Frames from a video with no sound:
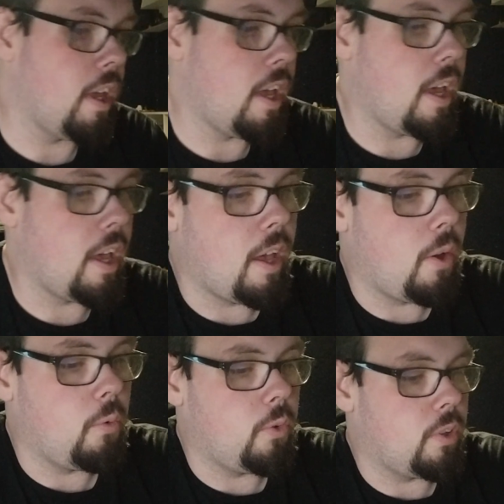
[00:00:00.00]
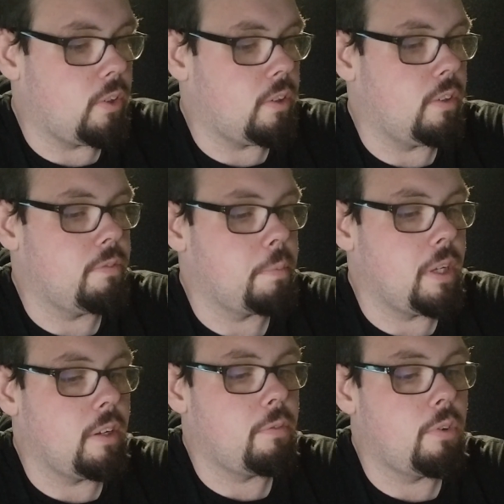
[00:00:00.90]
would have
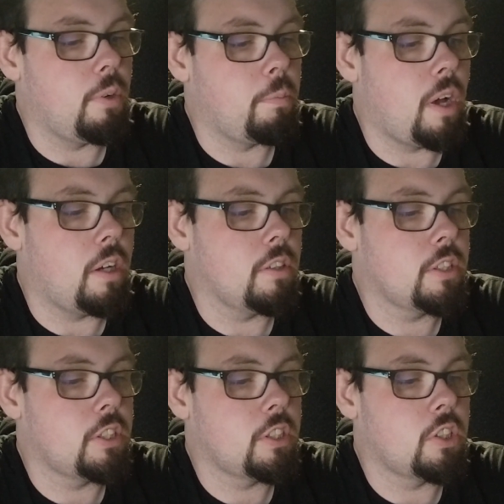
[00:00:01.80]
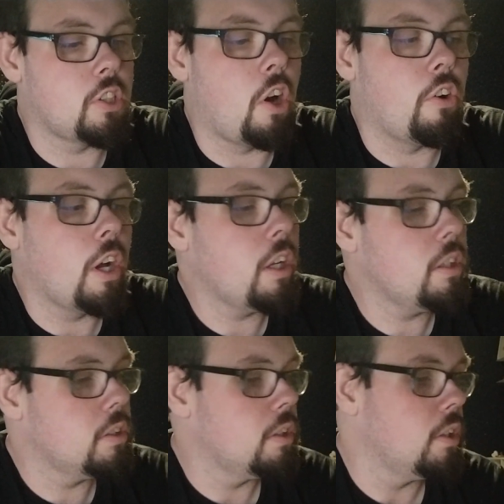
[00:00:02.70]
been from Sarah.
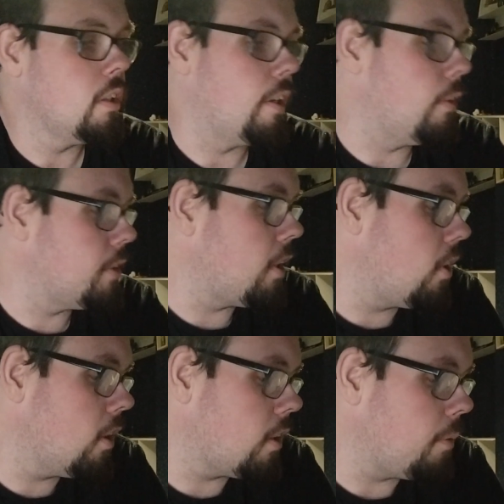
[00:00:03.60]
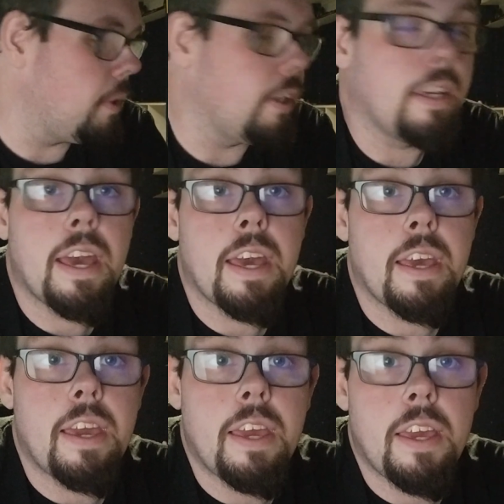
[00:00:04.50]
Now Sarah got me
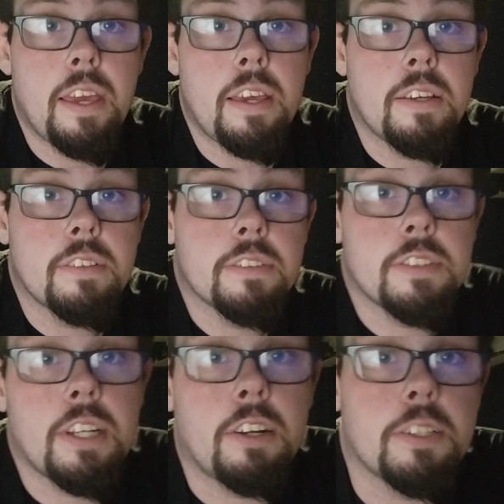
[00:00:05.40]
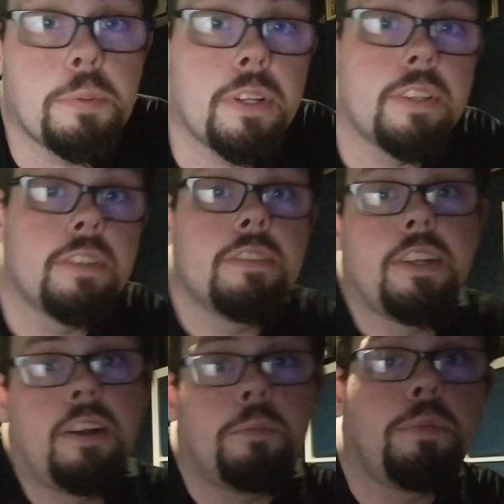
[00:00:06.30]
a Sarah's with
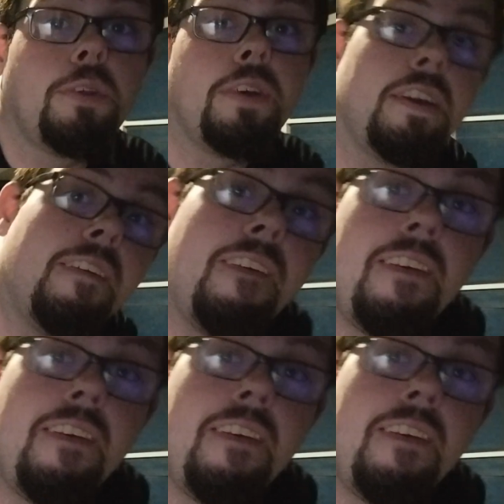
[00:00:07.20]
there. Wait.